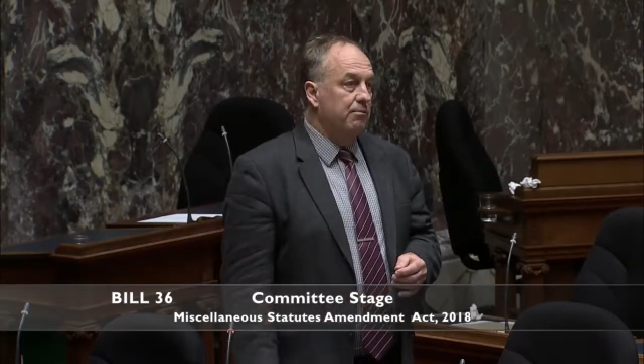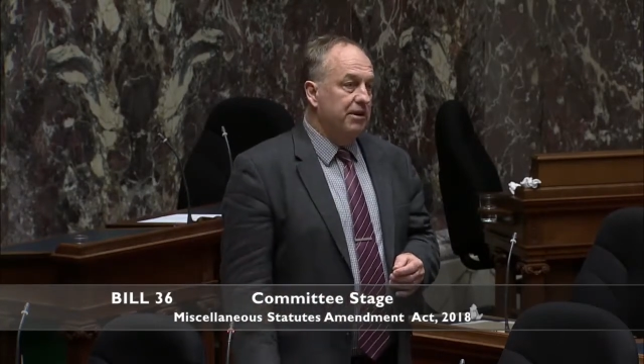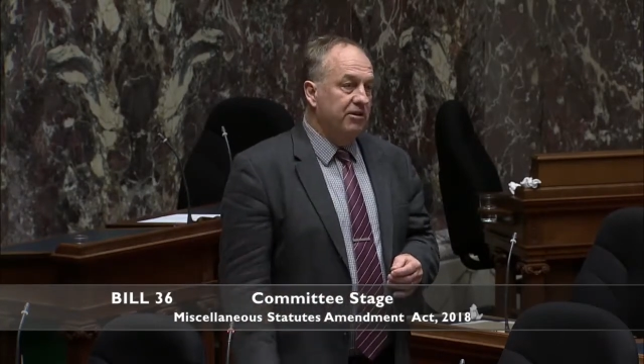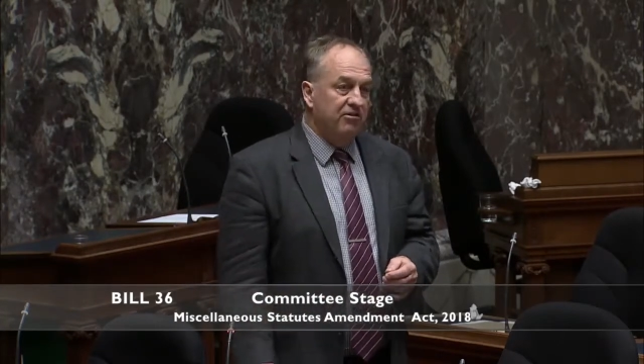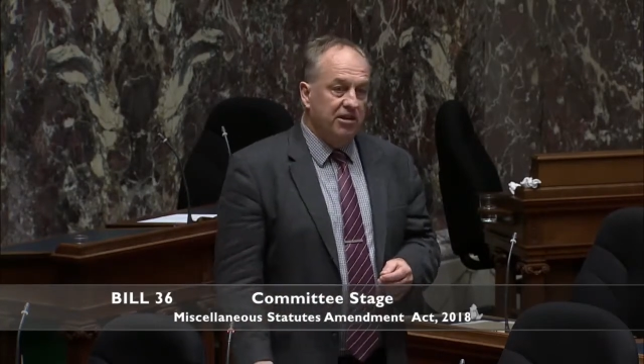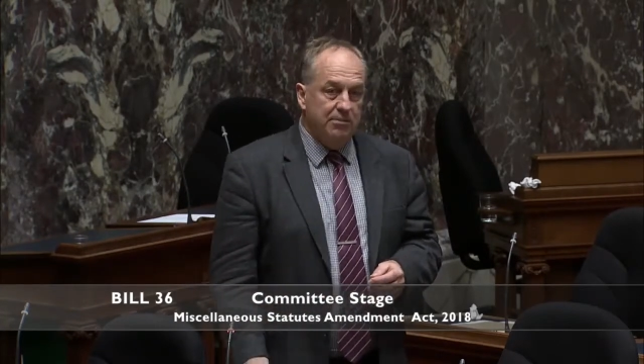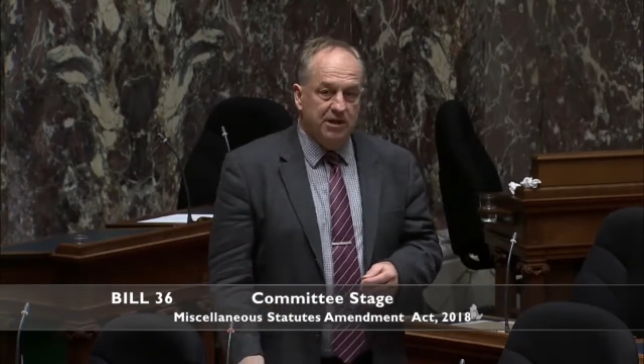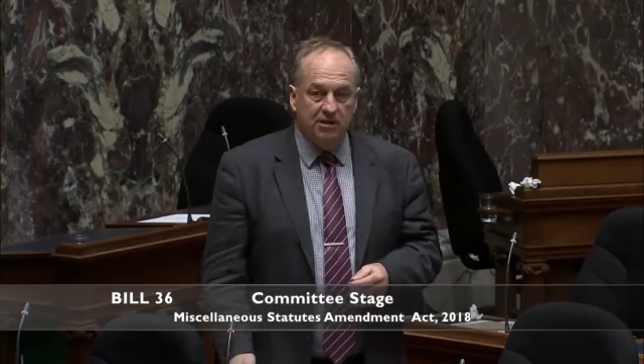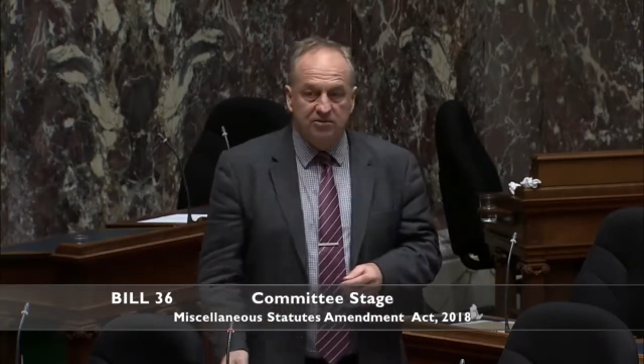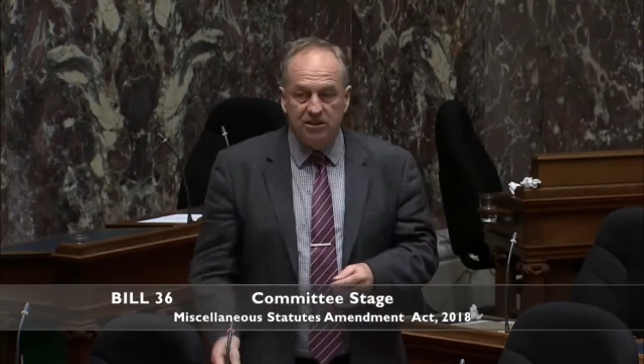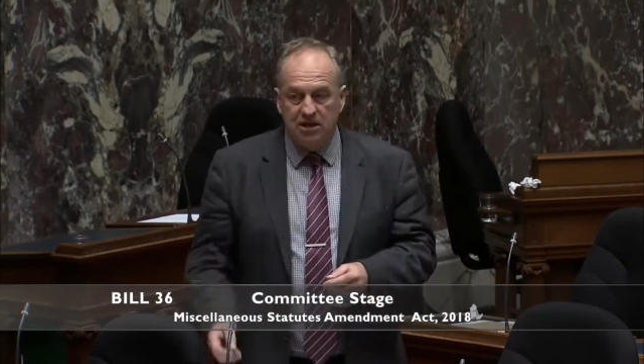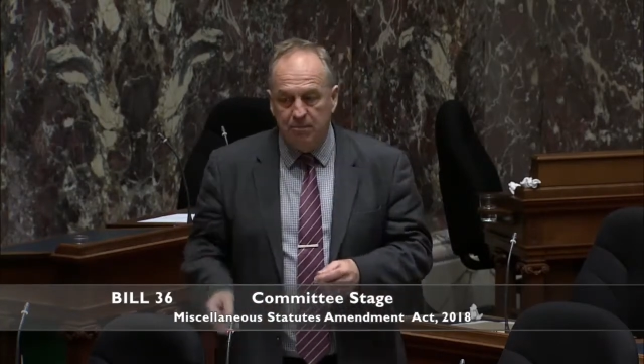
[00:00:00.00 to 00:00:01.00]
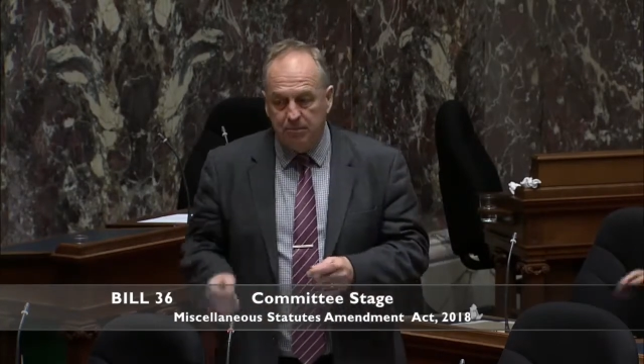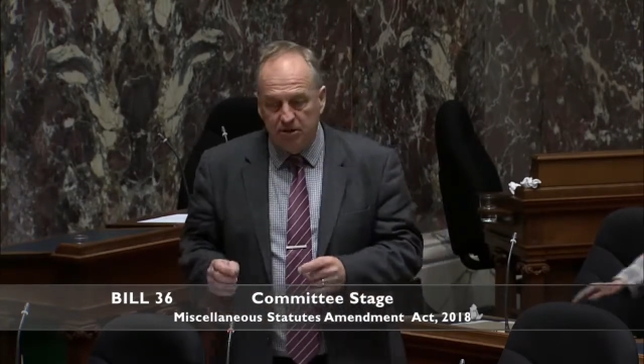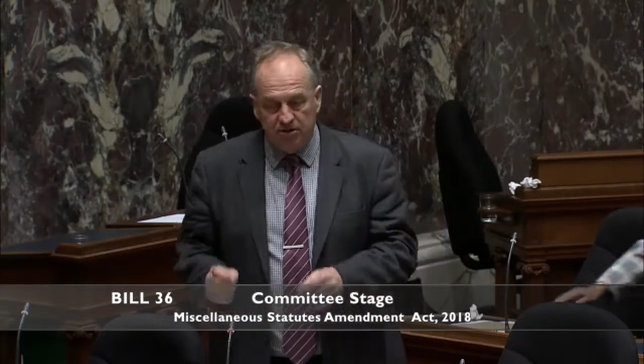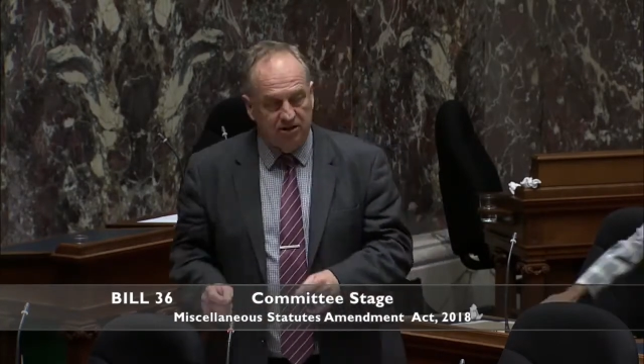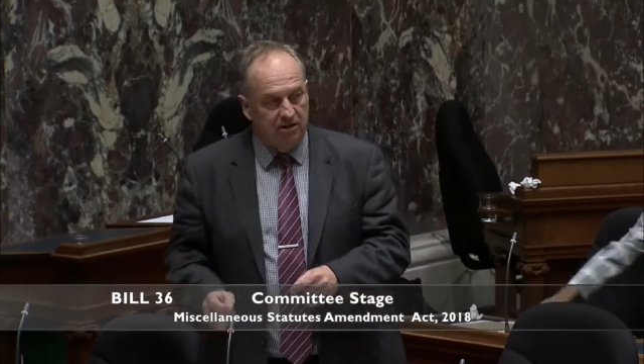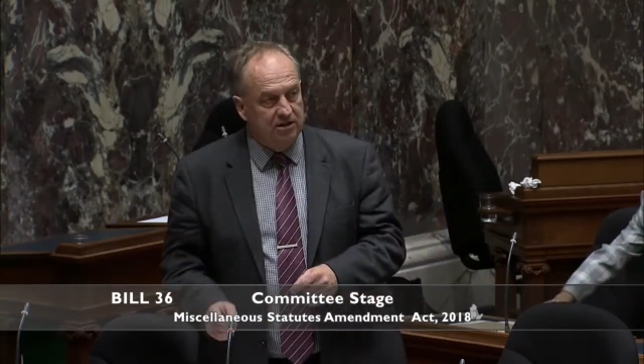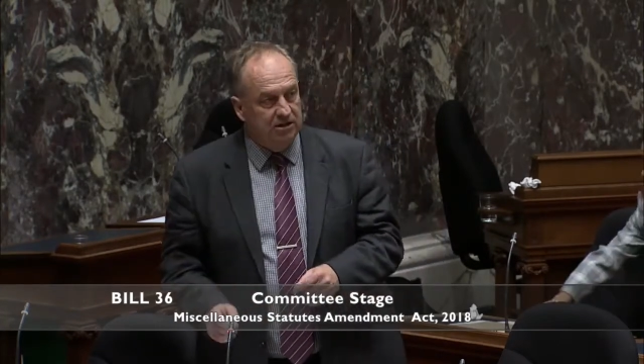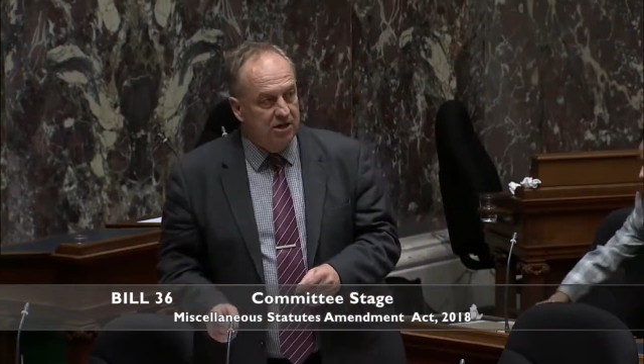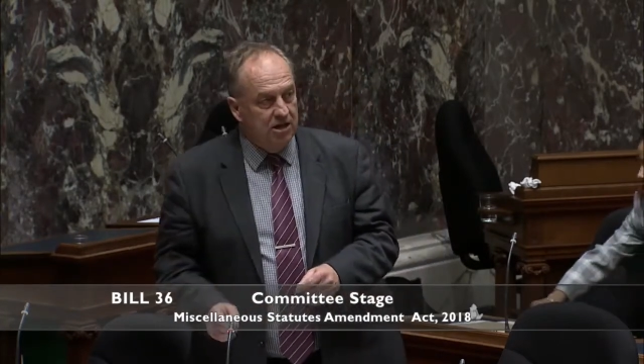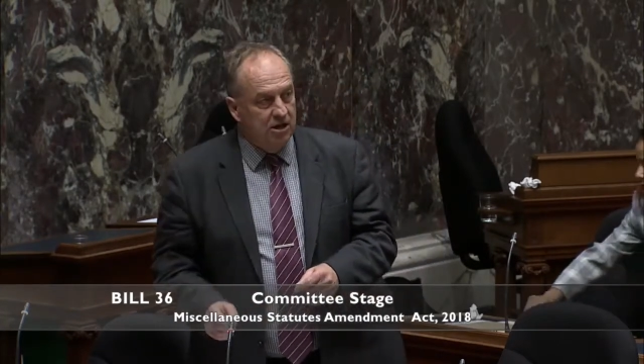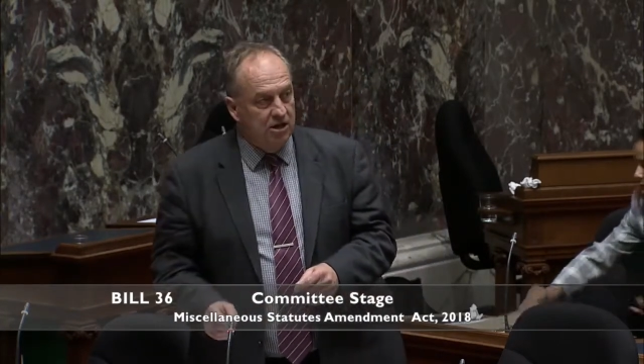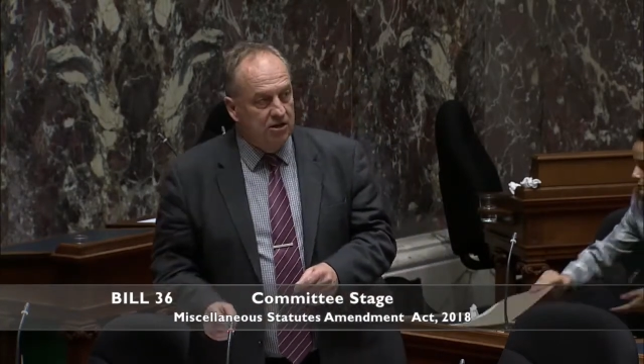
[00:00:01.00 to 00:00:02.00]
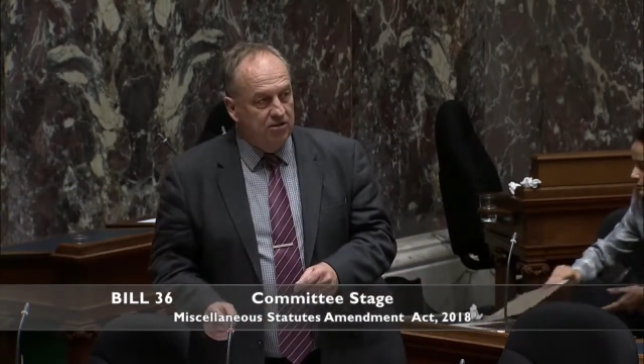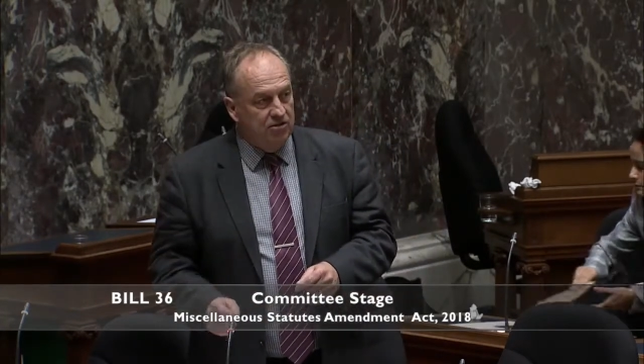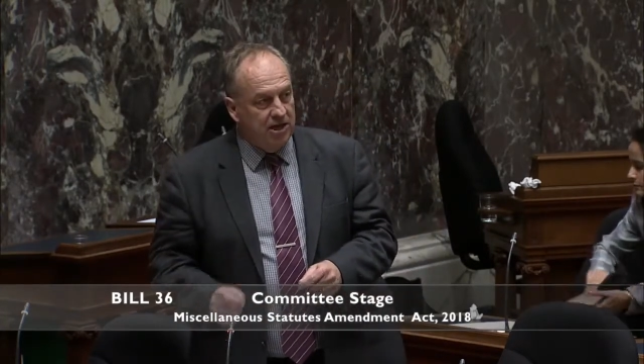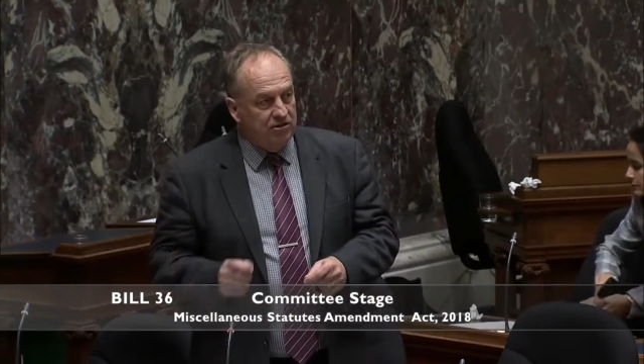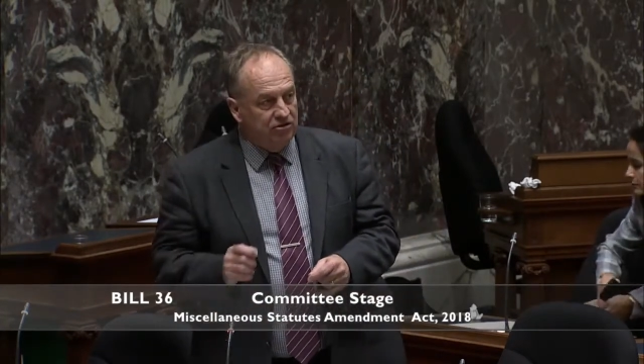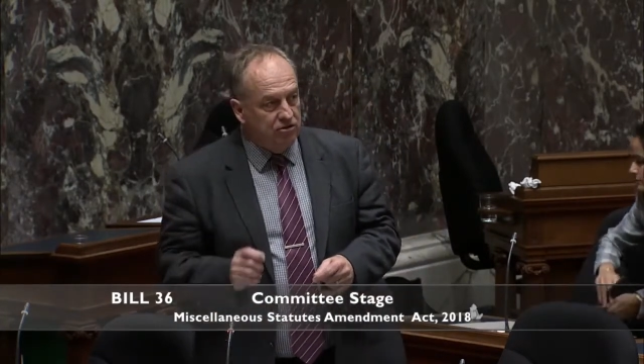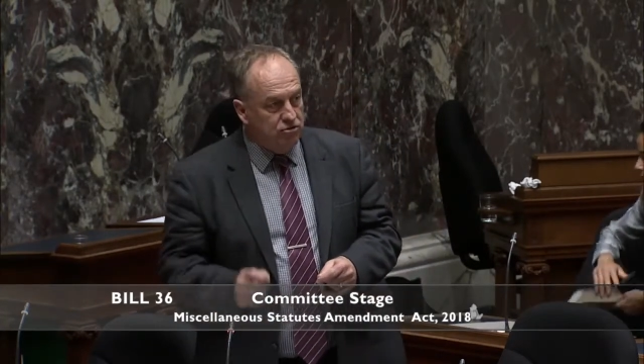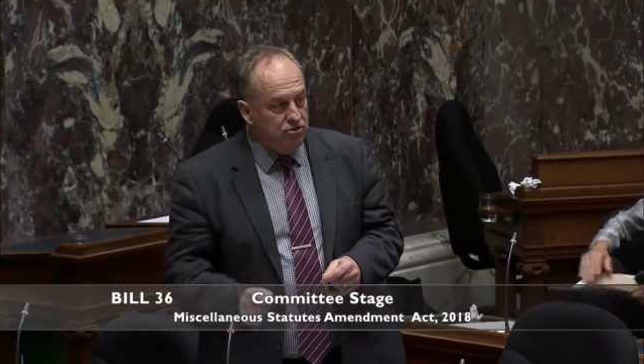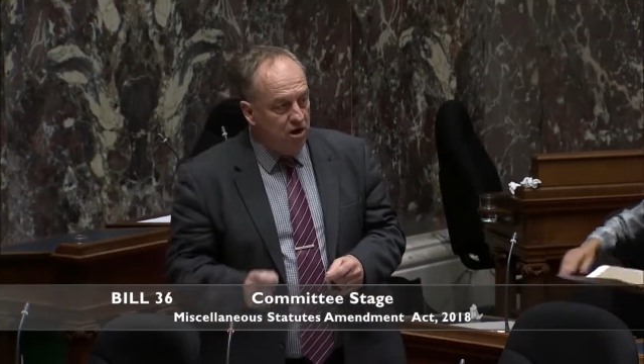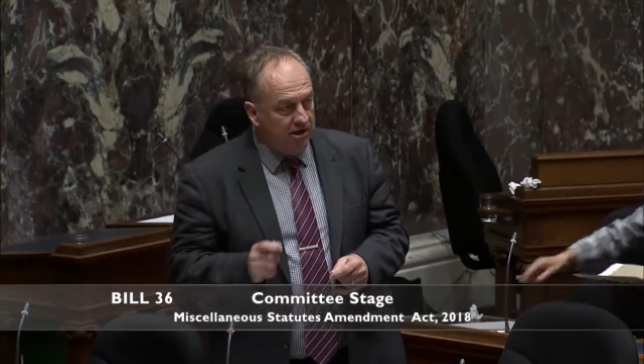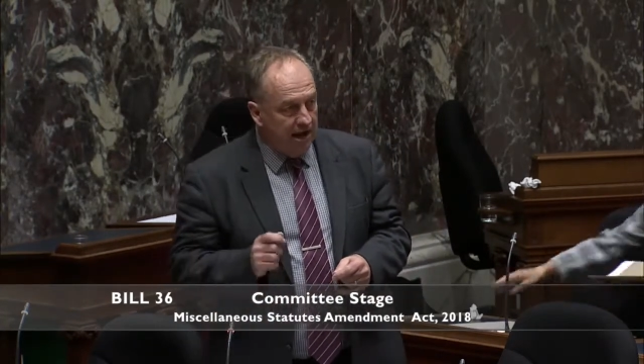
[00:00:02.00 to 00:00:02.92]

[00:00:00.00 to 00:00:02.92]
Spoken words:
BC because in Alberta, they do not